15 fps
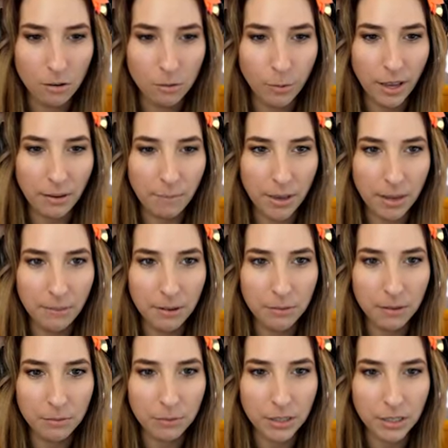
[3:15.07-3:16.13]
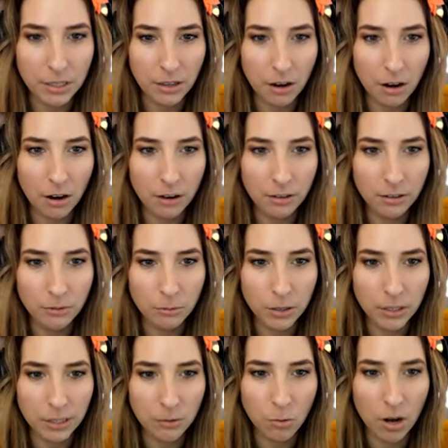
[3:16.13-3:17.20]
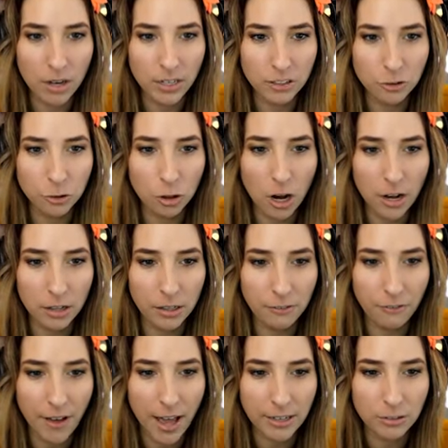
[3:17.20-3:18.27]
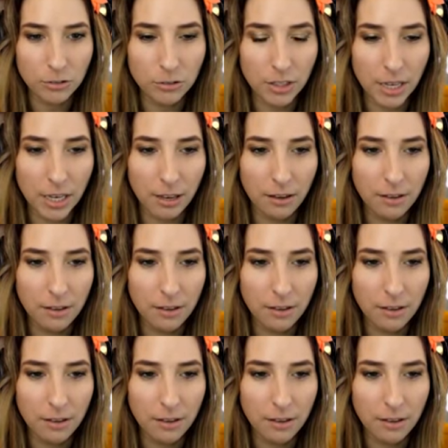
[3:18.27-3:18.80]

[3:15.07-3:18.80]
wait, maybe we really are What's, in Willy Wonka's oh, chocolate no. factory.